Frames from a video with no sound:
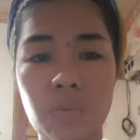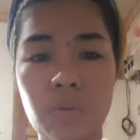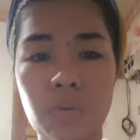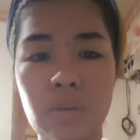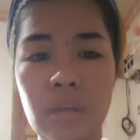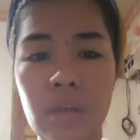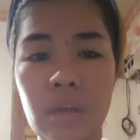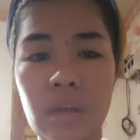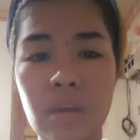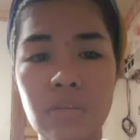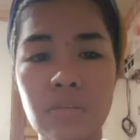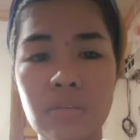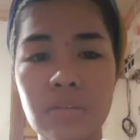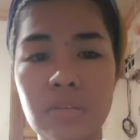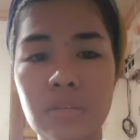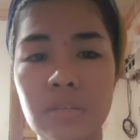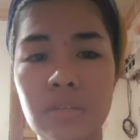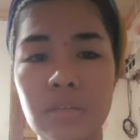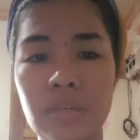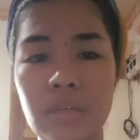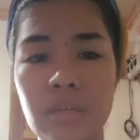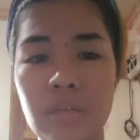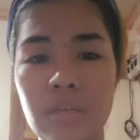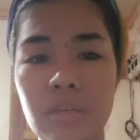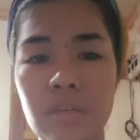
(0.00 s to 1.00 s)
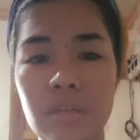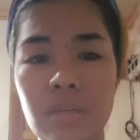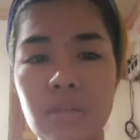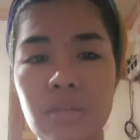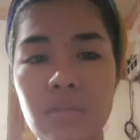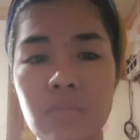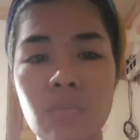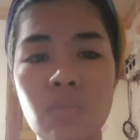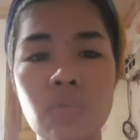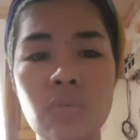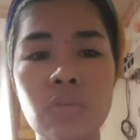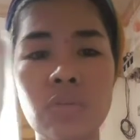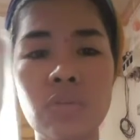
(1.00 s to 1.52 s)
pronounce it.
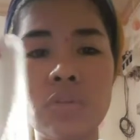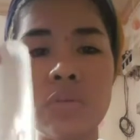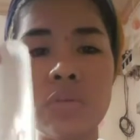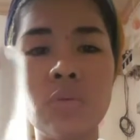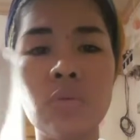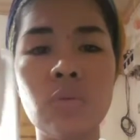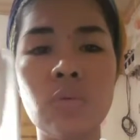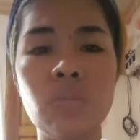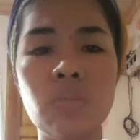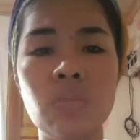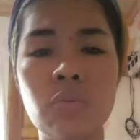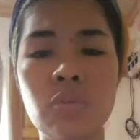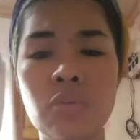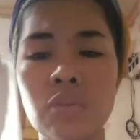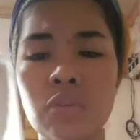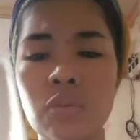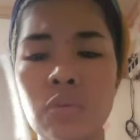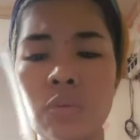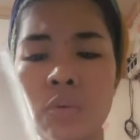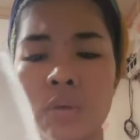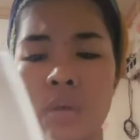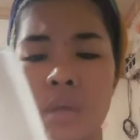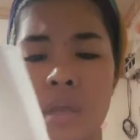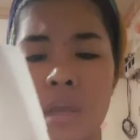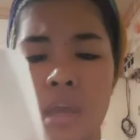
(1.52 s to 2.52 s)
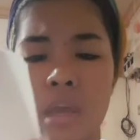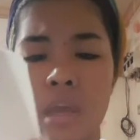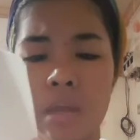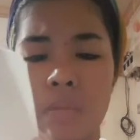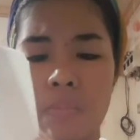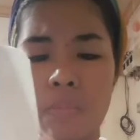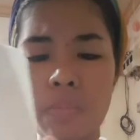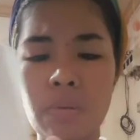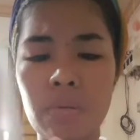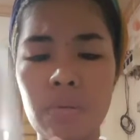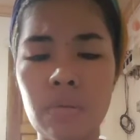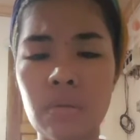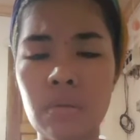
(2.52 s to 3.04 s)
Monsieur,
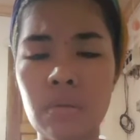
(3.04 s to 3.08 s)
help.